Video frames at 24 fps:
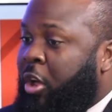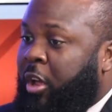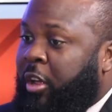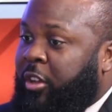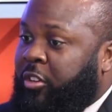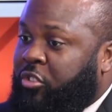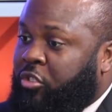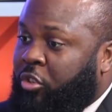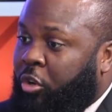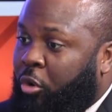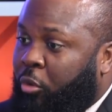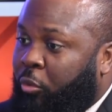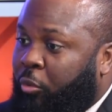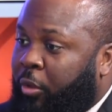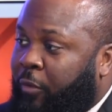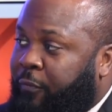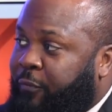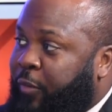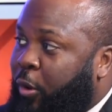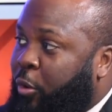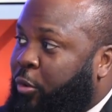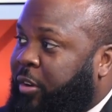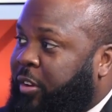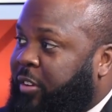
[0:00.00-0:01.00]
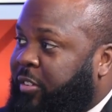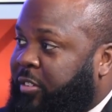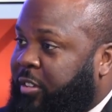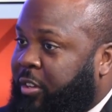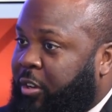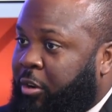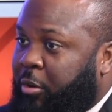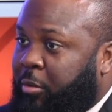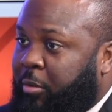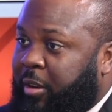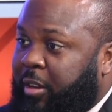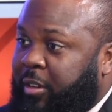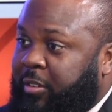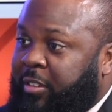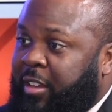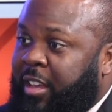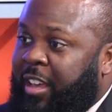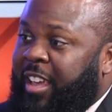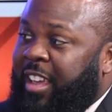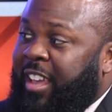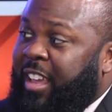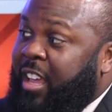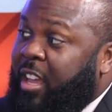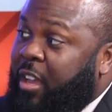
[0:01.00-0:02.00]
And so the focus here is,
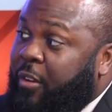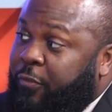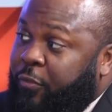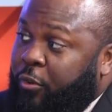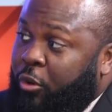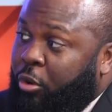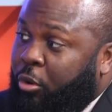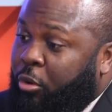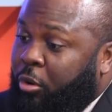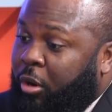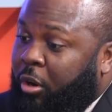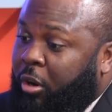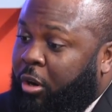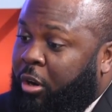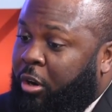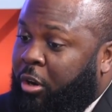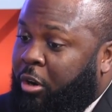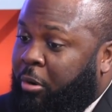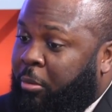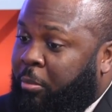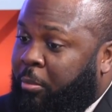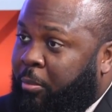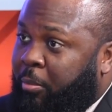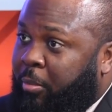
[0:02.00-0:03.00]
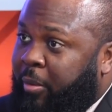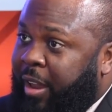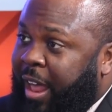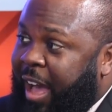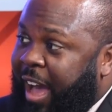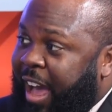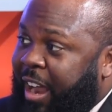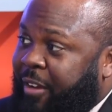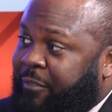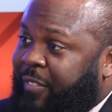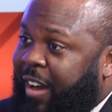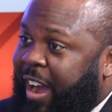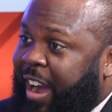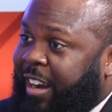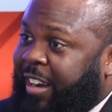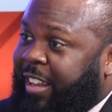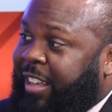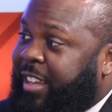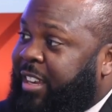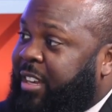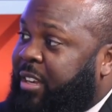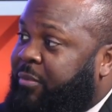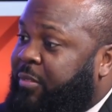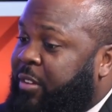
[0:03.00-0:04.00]
if you're a
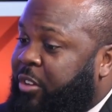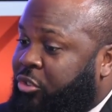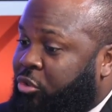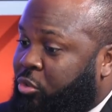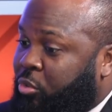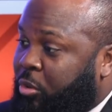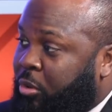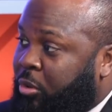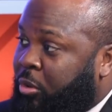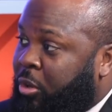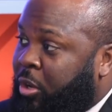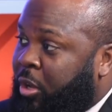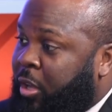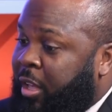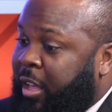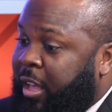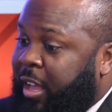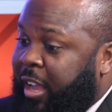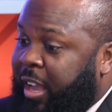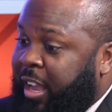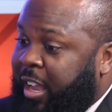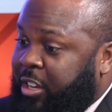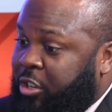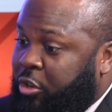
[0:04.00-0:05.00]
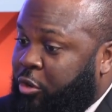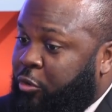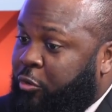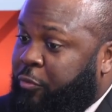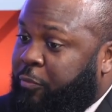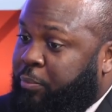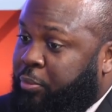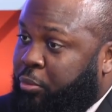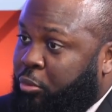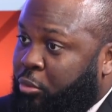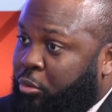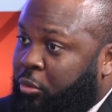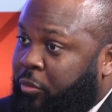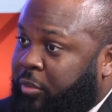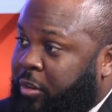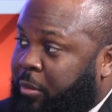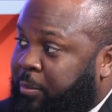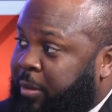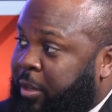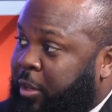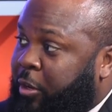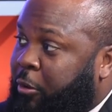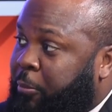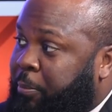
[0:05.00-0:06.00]
nonviolent individual and you've proved to
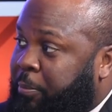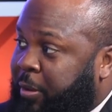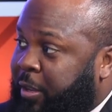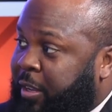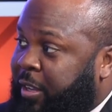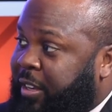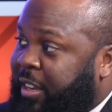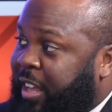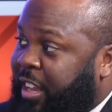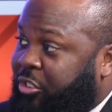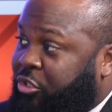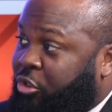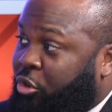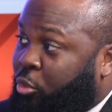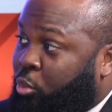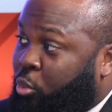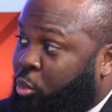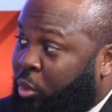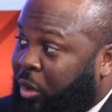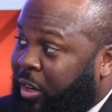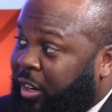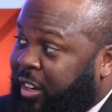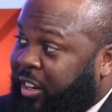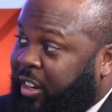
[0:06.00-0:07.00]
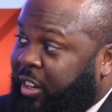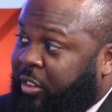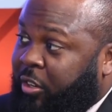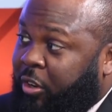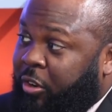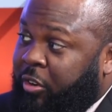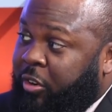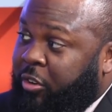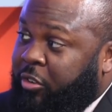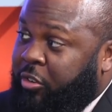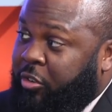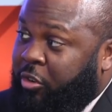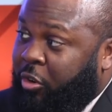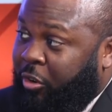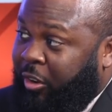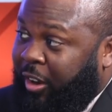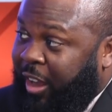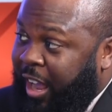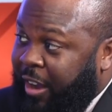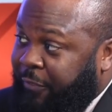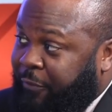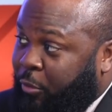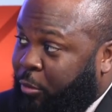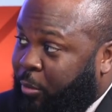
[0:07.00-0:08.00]
BOP that you're willing to turn your
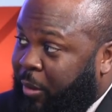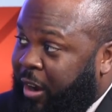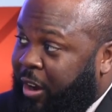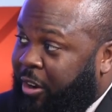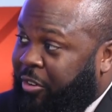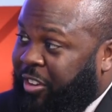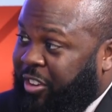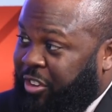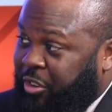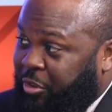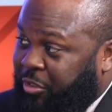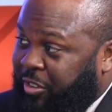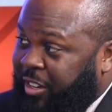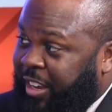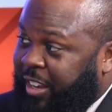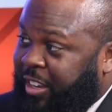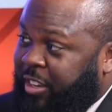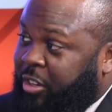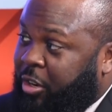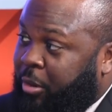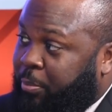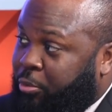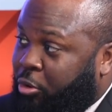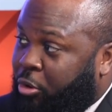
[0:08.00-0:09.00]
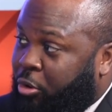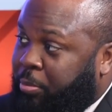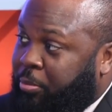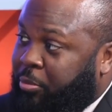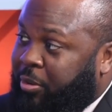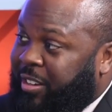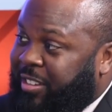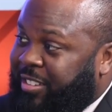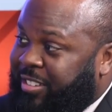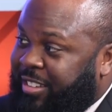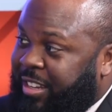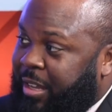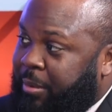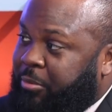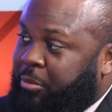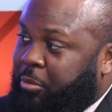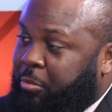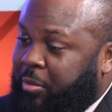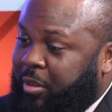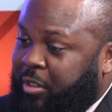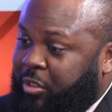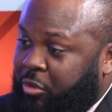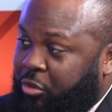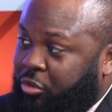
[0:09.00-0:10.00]
life around and you're taking the appropriate steps to
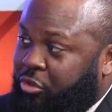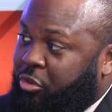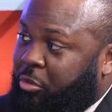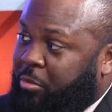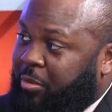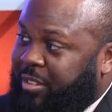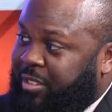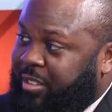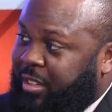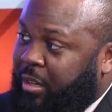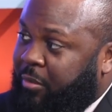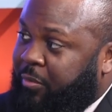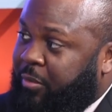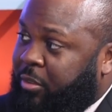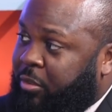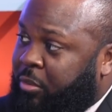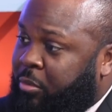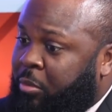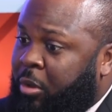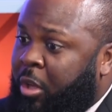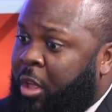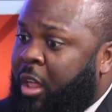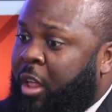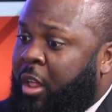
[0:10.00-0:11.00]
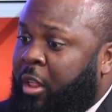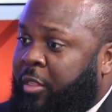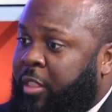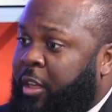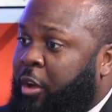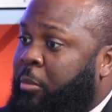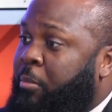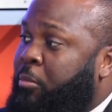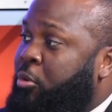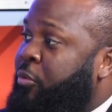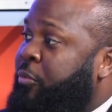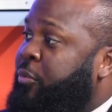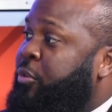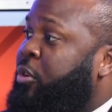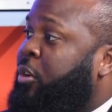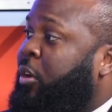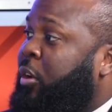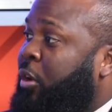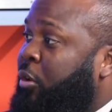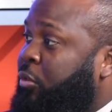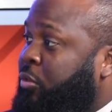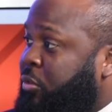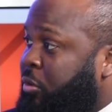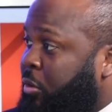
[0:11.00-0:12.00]
reduce your recidivism, they'll move you
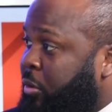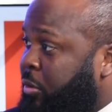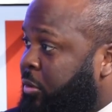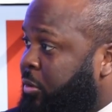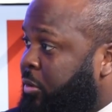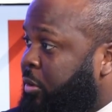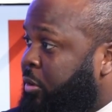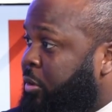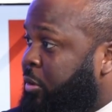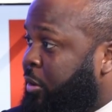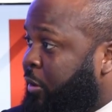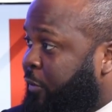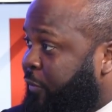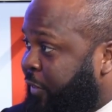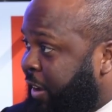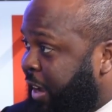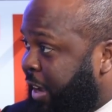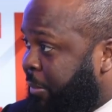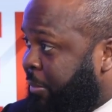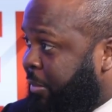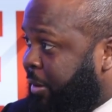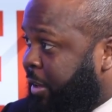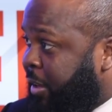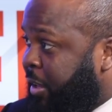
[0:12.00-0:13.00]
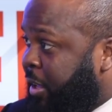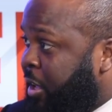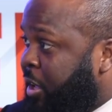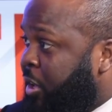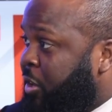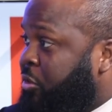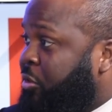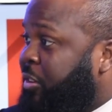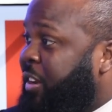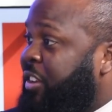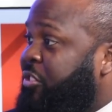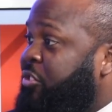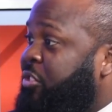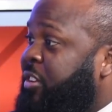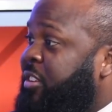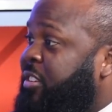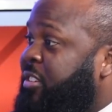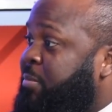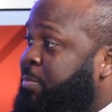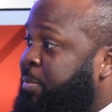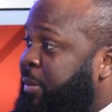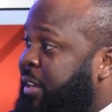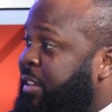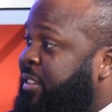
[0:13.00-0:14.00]
closer to your family so that you can
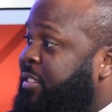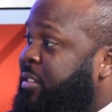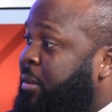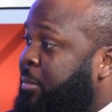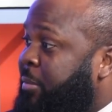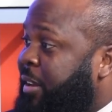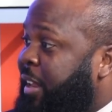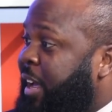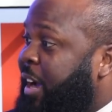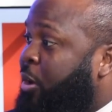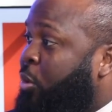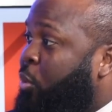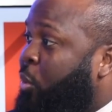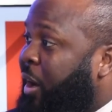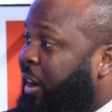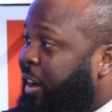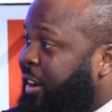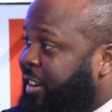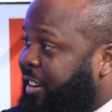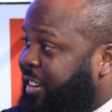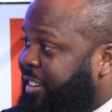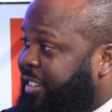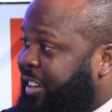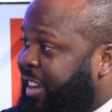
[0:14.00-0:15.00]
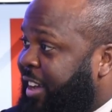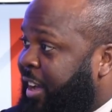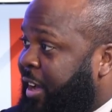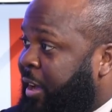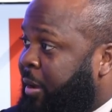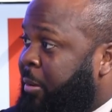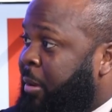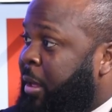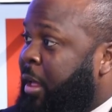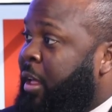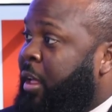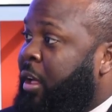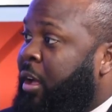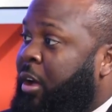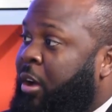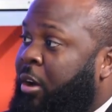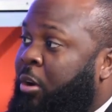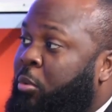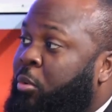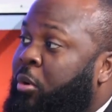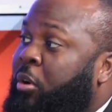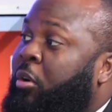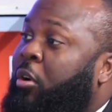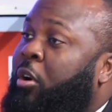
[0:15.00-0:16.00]
spend some of that quality time.
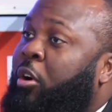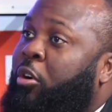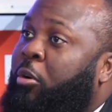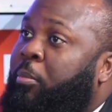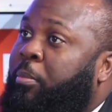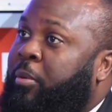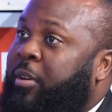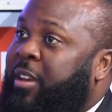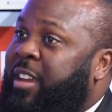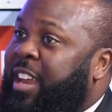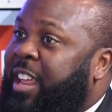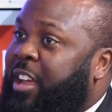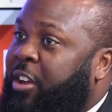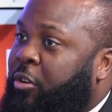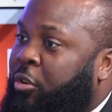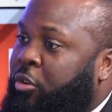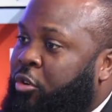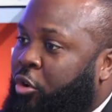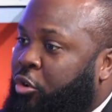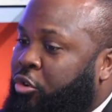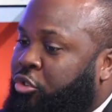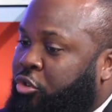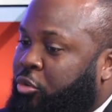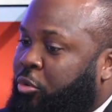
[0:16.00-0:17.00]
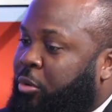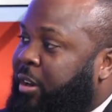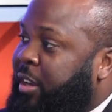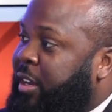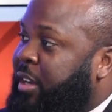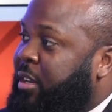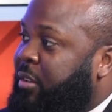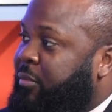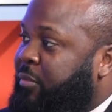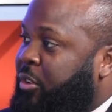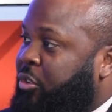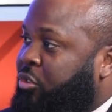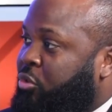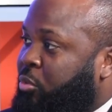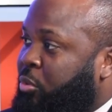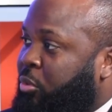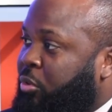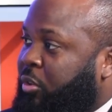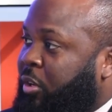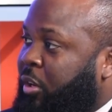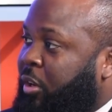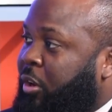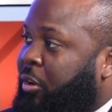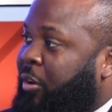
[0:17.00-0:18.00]
We'll help nurture an individual
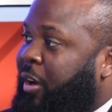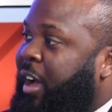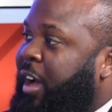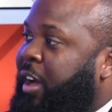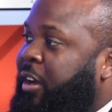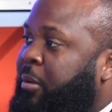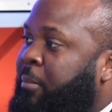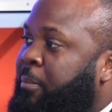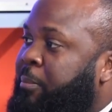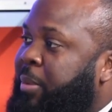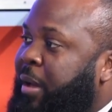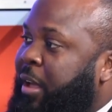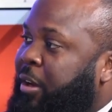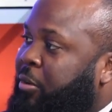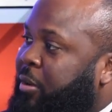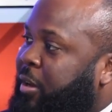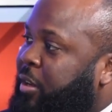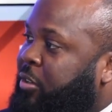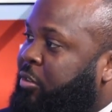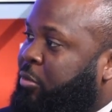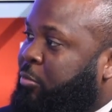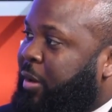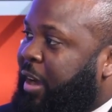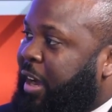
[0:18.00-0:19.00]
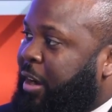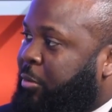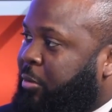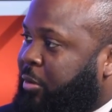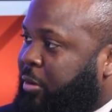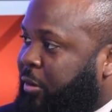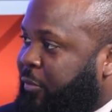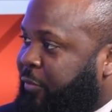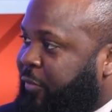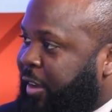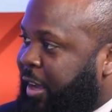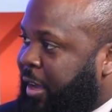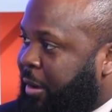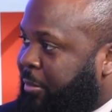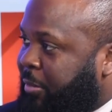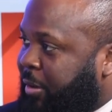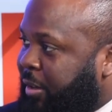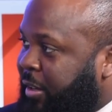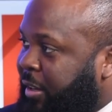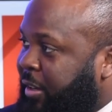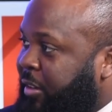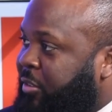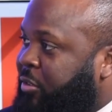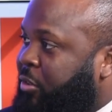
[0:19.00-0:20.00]
to learn how to better interact with their
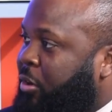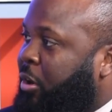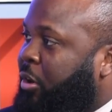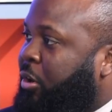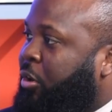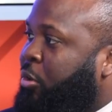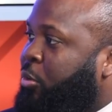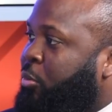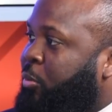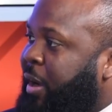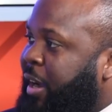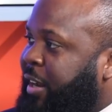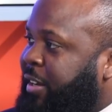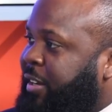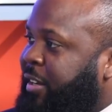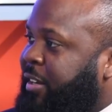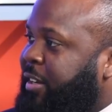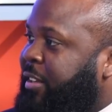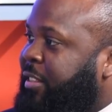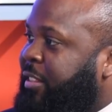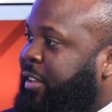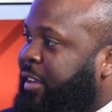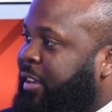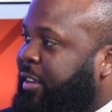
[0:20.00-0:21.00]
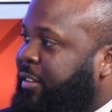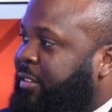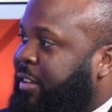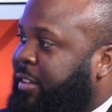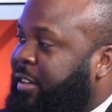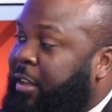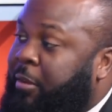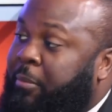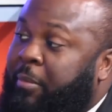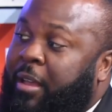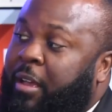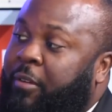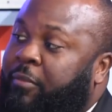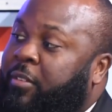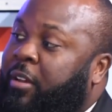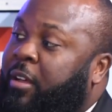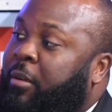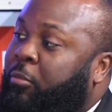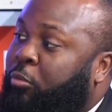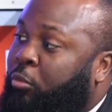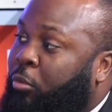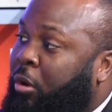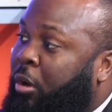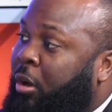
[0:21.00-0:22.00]
family and start correcting the things that they may have
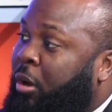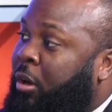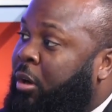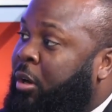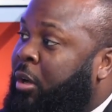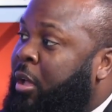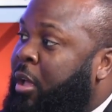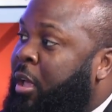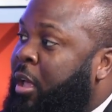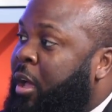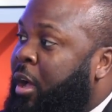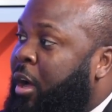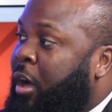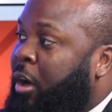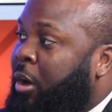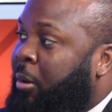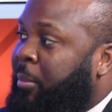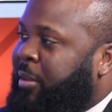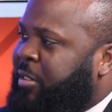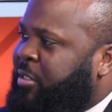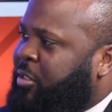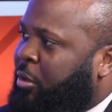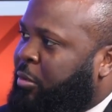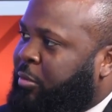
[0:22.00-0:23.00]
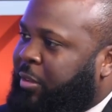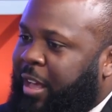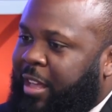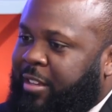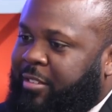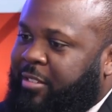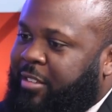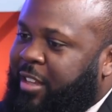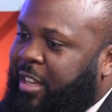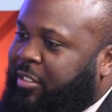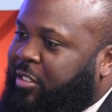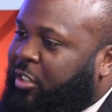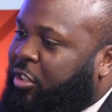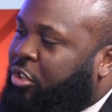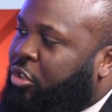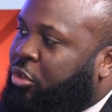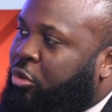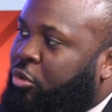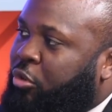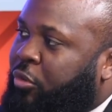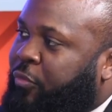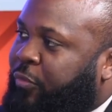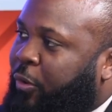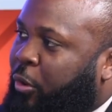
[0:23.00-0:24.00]
done wrong. And so that's a
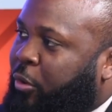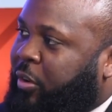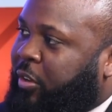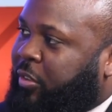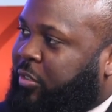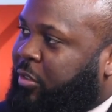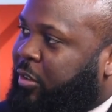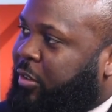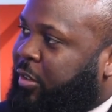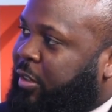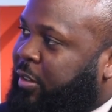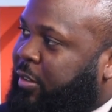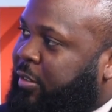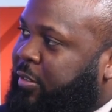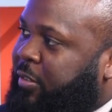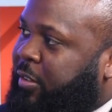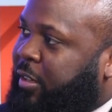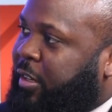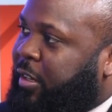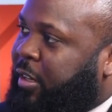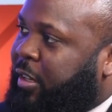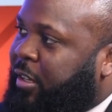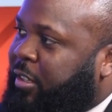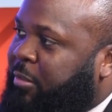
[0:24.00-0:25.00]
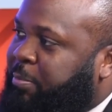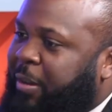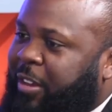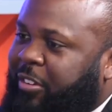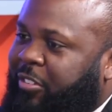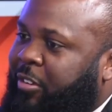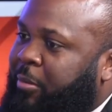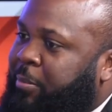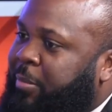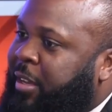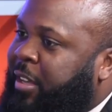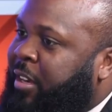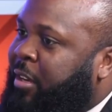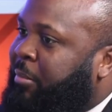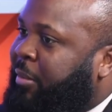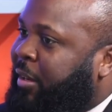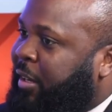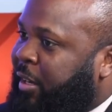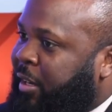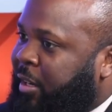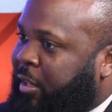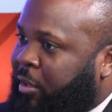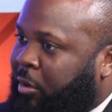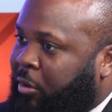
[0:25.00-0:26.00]
huge focus on this, especially being a
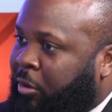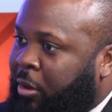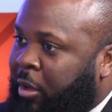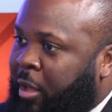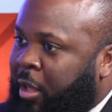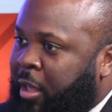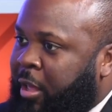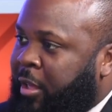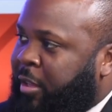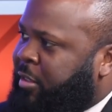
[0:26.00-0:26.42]
millennial.